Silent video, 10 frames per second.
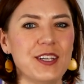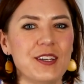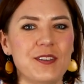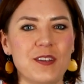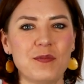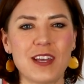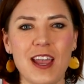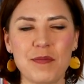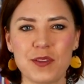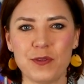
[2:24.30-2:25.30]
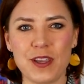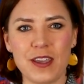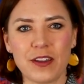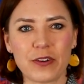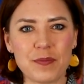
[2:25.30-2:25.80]
Sometimes
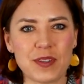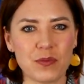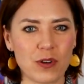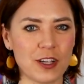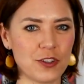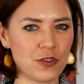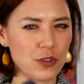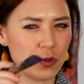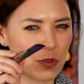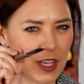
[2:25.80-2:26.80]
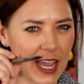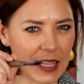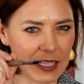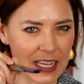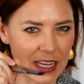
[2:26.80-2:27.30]
we grip the brush too
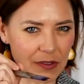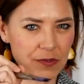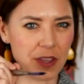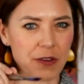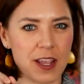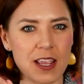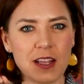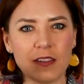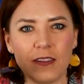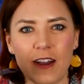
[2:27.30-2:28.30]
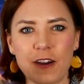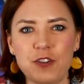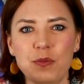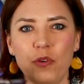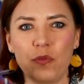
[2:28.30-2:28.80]
tightly, fearing
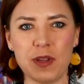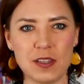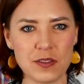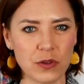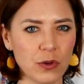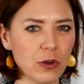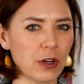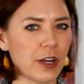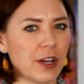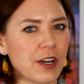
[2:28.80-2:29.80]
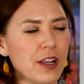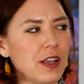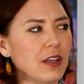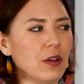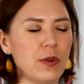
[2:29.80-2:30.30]
large movements, or
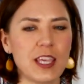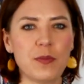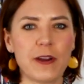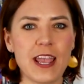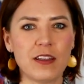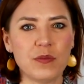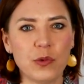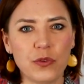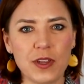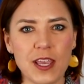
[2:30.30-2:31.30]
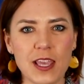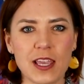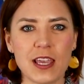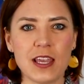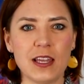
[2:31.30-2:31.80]
we keep our hand moving
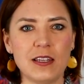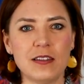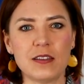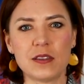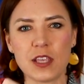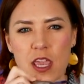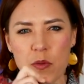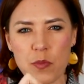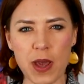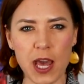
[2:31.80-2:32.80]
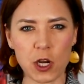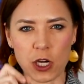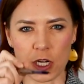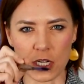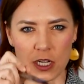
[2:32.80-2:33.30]
in the same
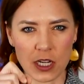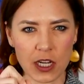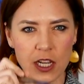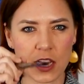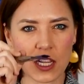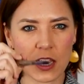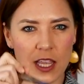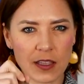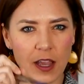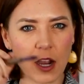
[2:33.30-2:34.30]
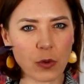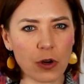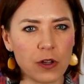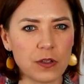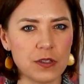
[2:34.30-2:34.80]
pattern. In the art
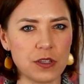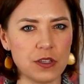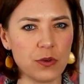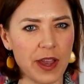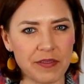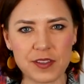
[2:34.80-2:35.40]
world, you have a